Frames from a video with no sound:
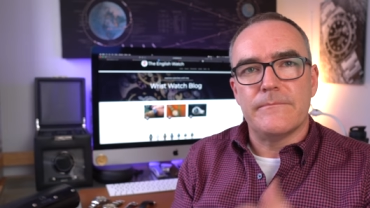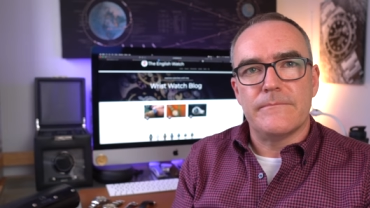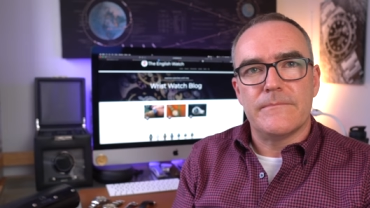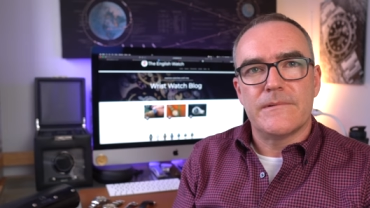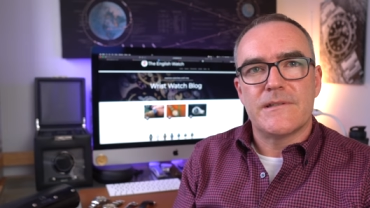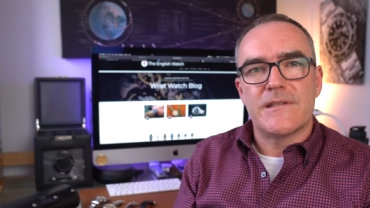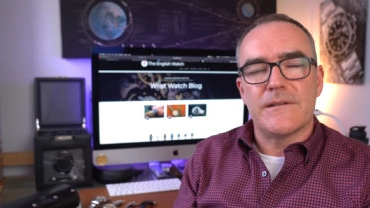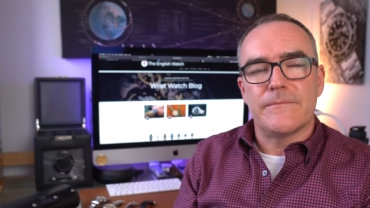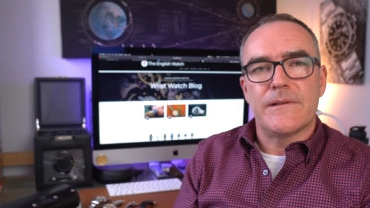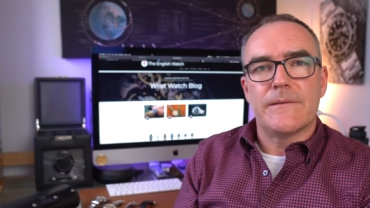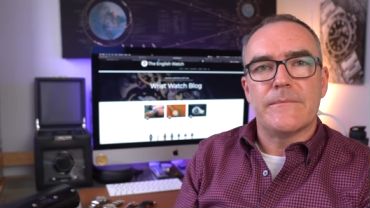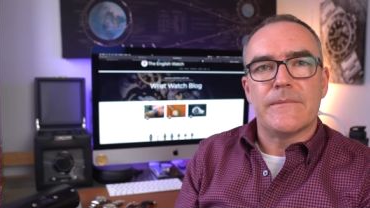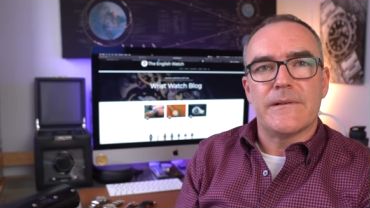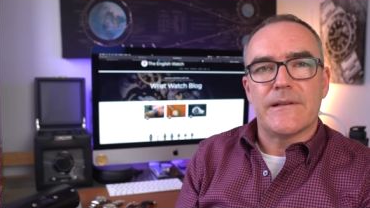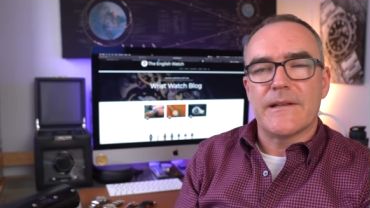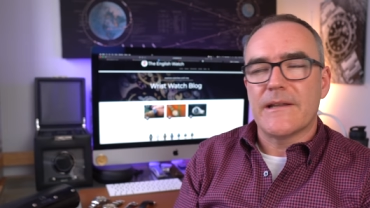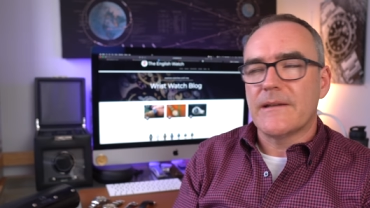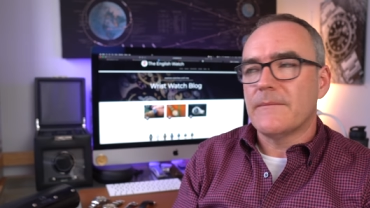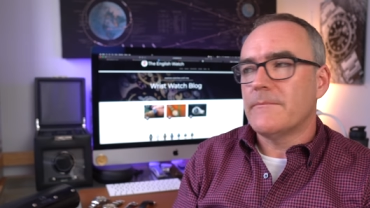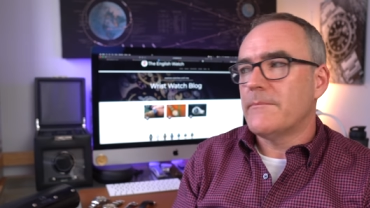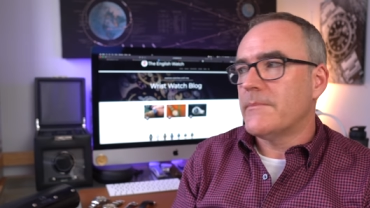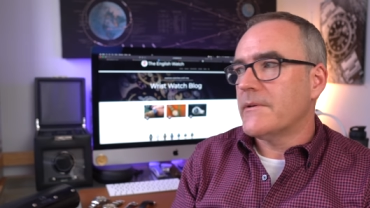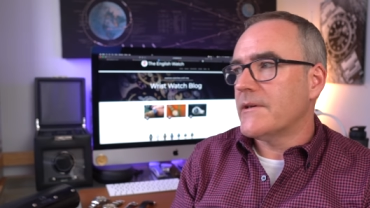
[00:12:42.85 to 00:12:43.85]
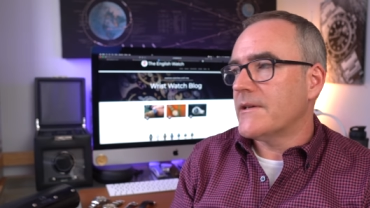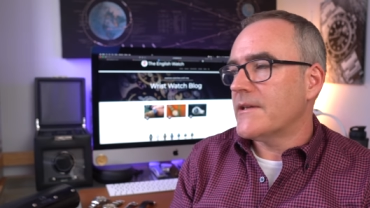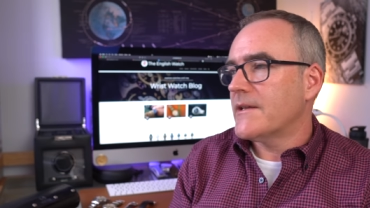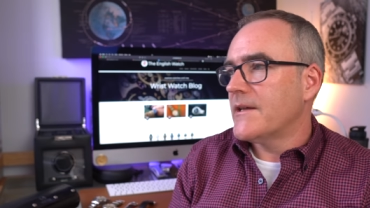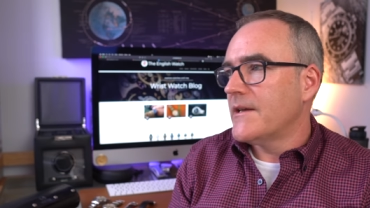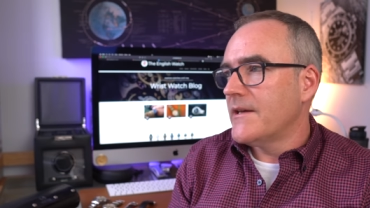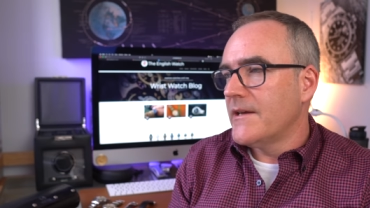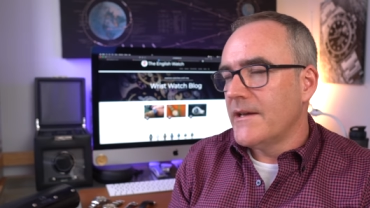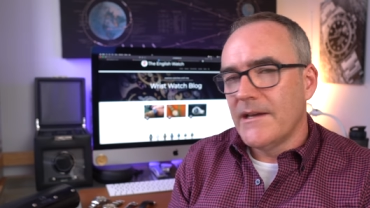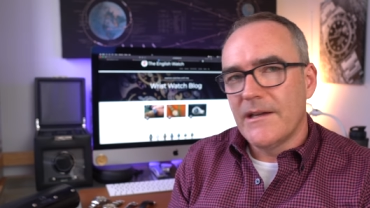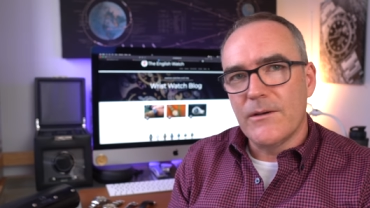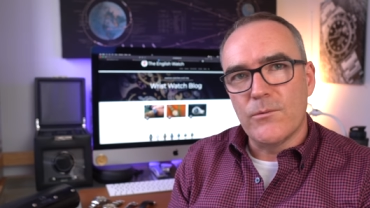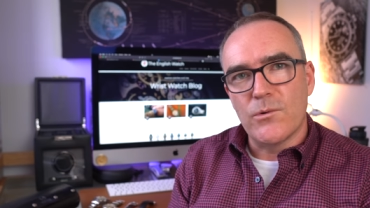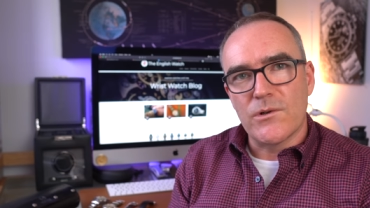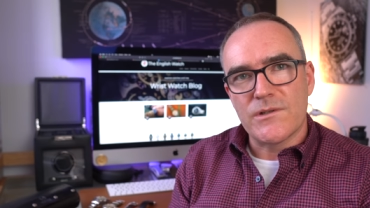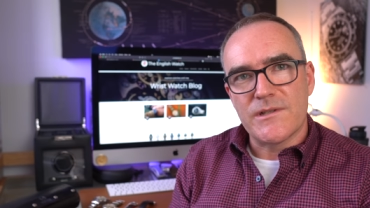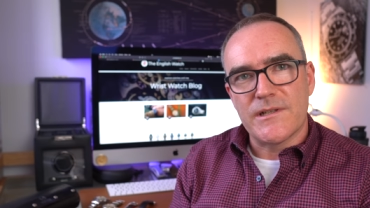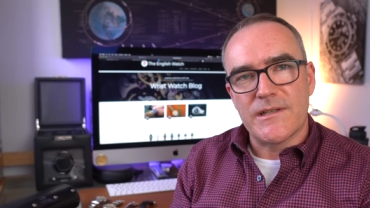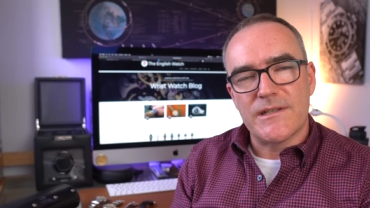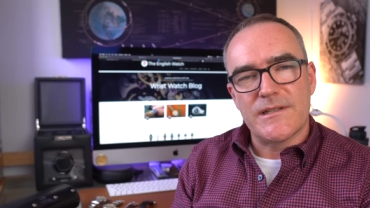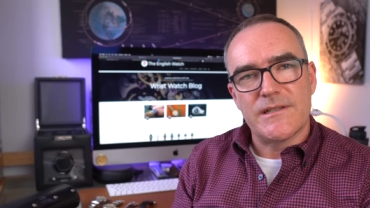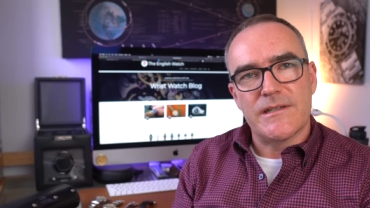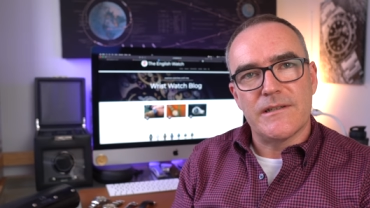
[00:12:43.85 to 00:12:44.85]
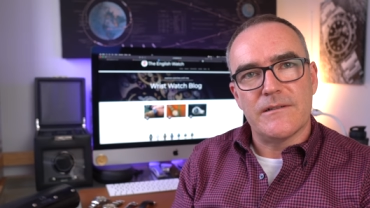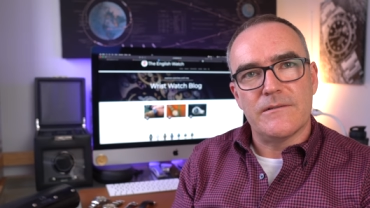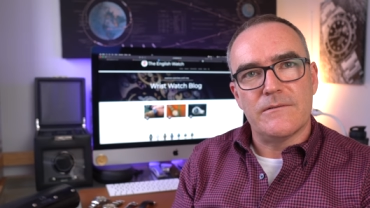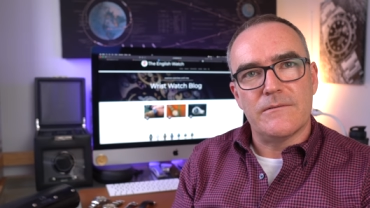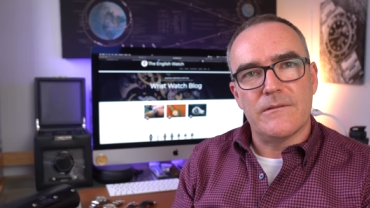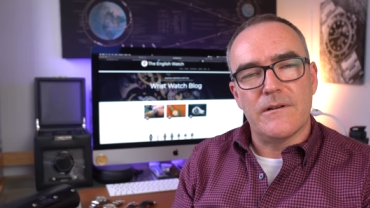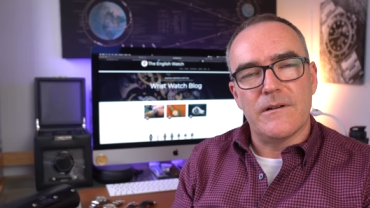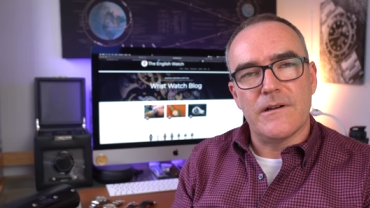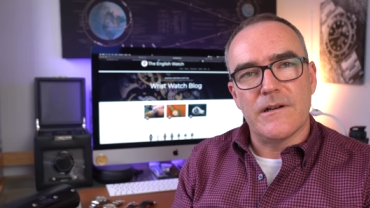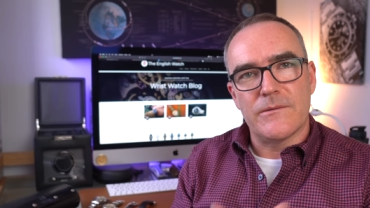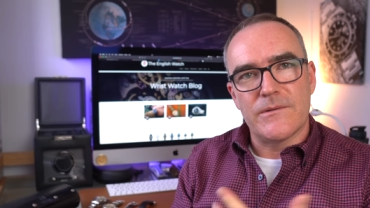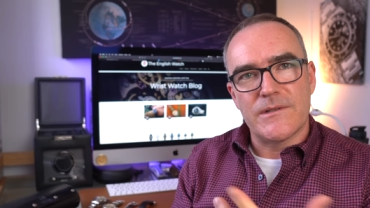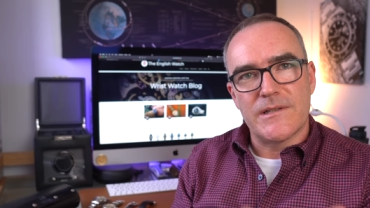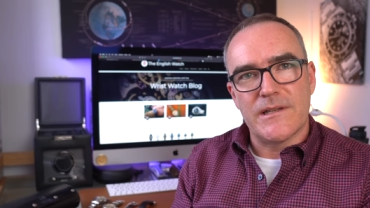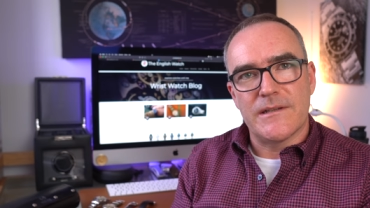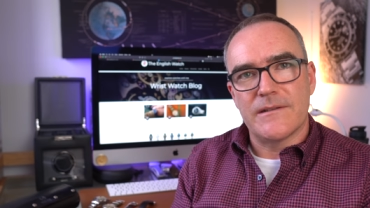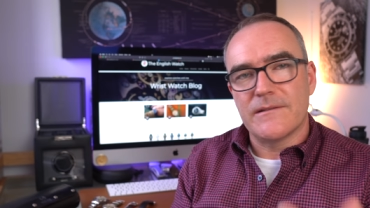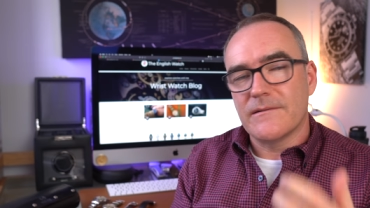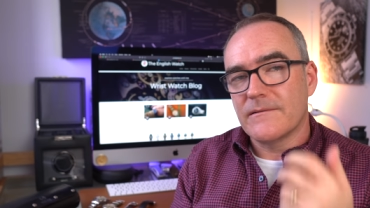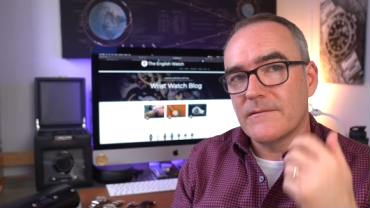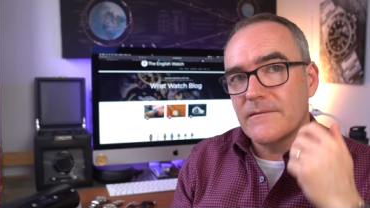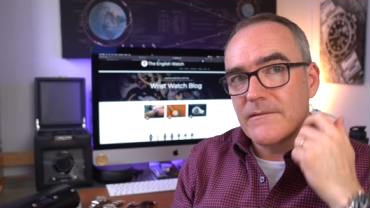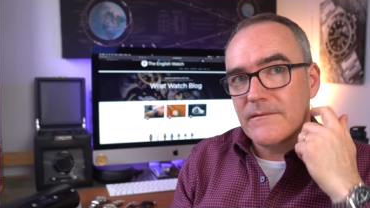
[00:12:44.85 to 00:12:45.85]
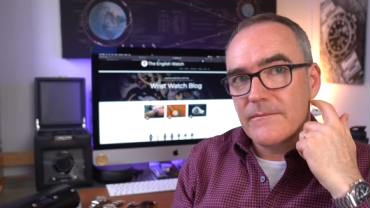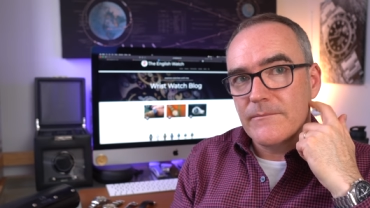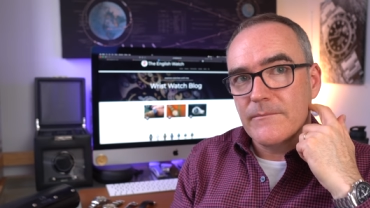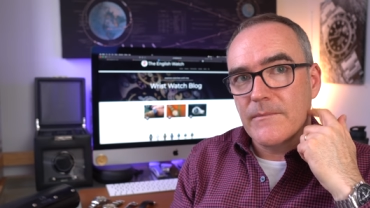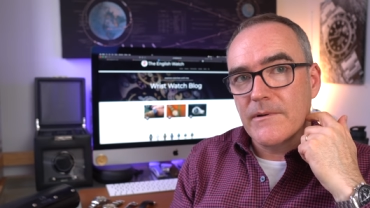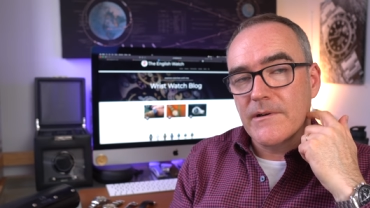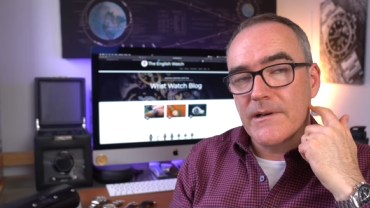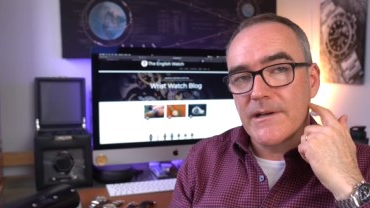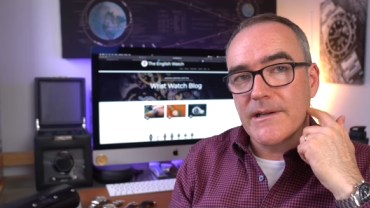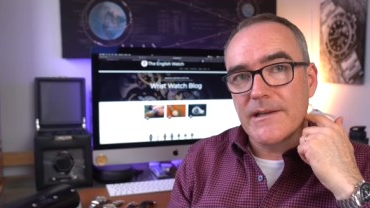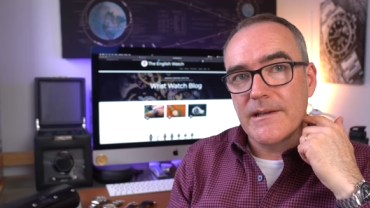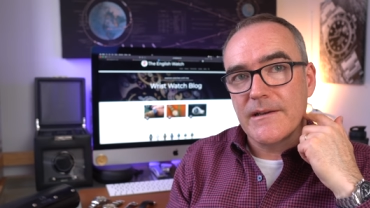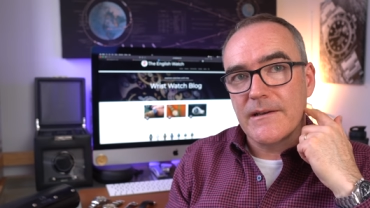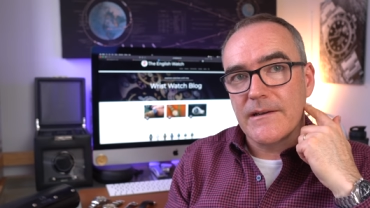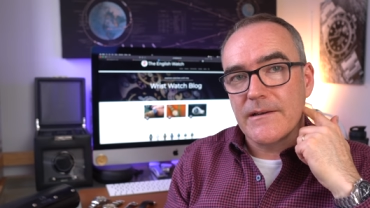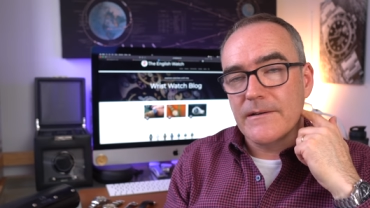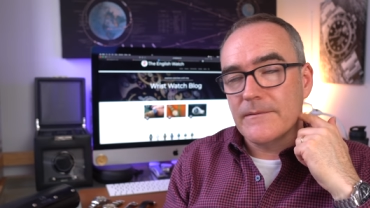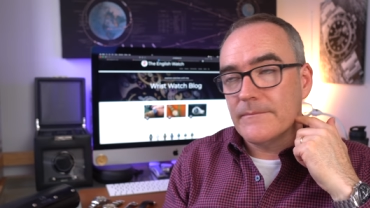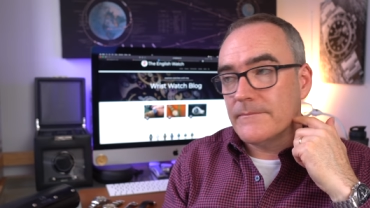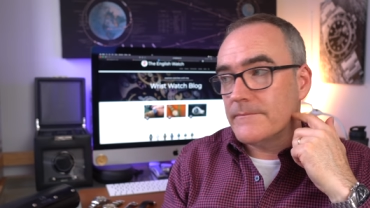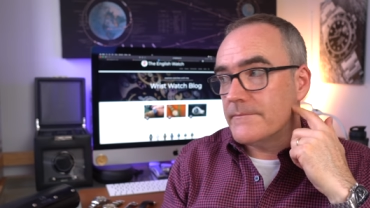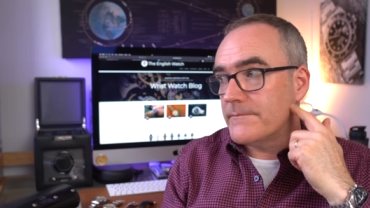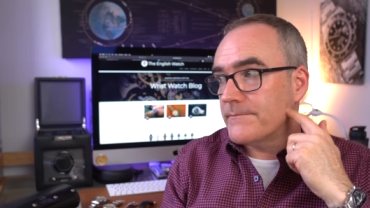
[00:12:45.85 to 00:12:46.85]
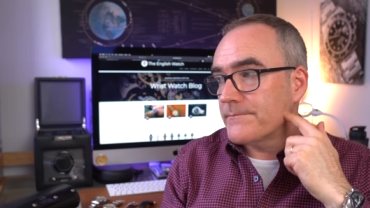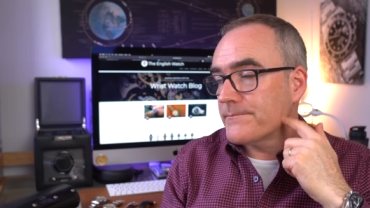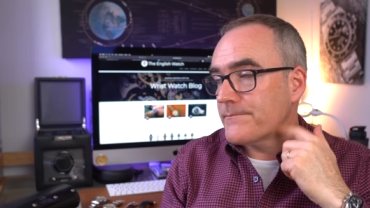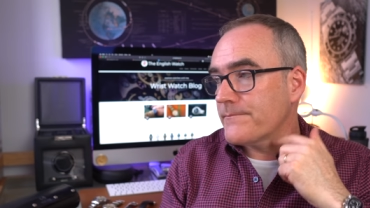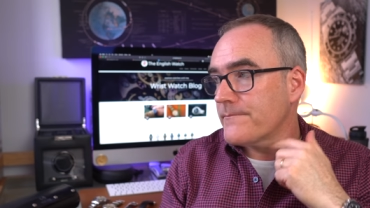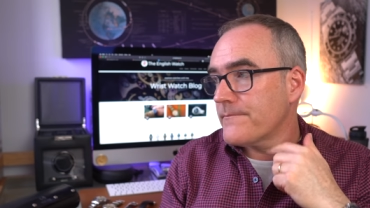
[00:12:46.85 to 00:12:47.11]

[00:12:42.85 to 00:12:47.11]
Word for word: subliminally, but it wasn't until I was in my um,